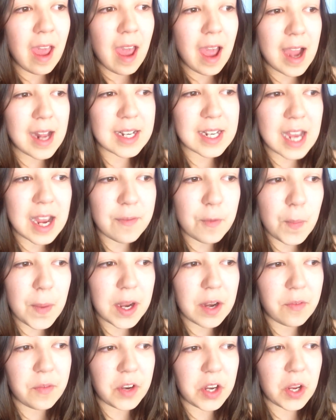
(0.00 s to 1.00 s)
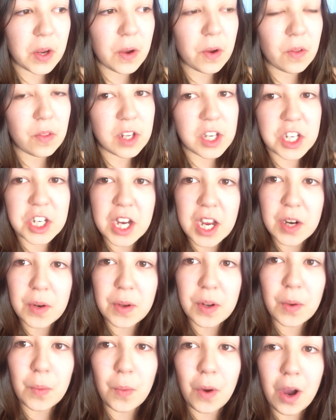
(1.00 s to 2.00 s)
And I haven't made a video on this channel
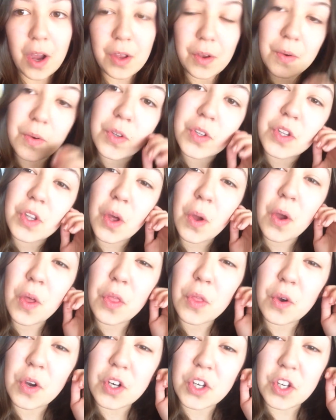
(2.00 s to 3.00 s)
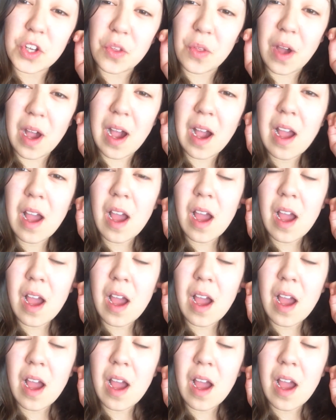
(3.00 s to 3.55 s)
in a while, so I thought I'd do that.